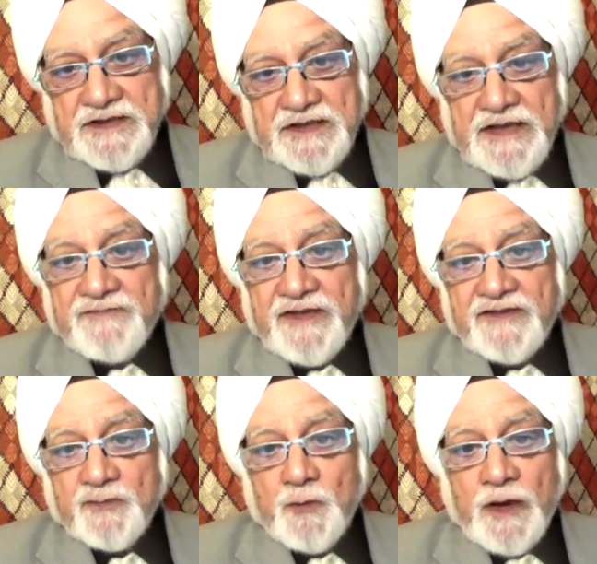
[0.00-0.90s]
If there
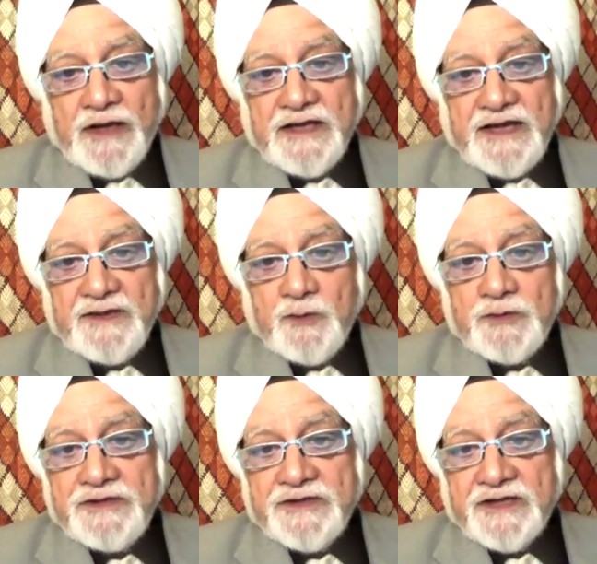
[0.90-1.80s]
is one guy
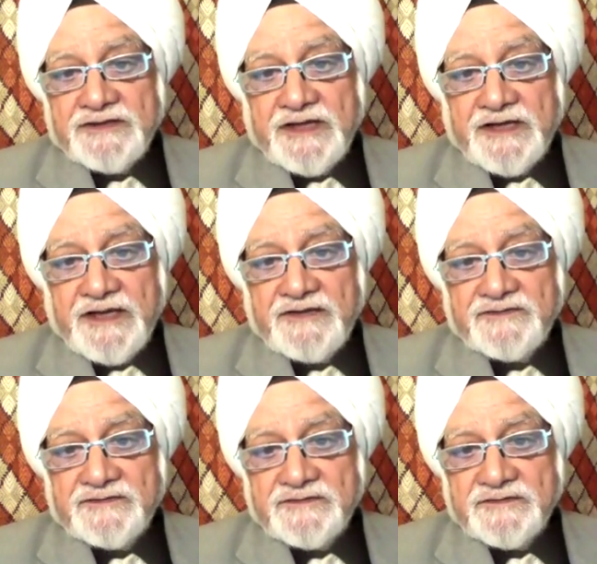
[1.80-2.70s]
only running the
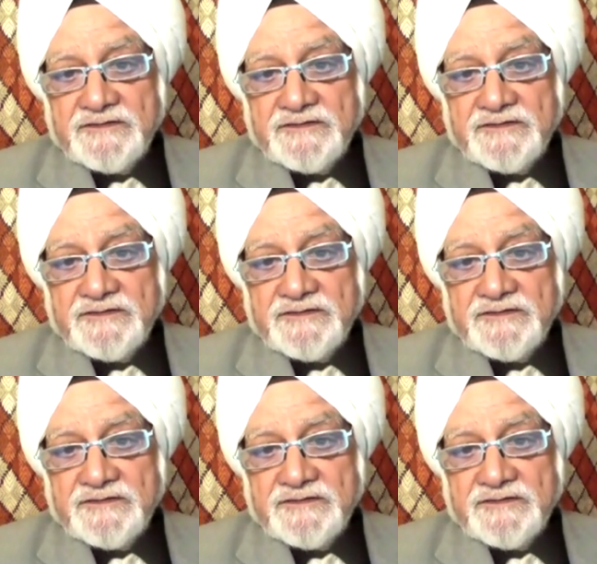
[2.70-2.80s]
race,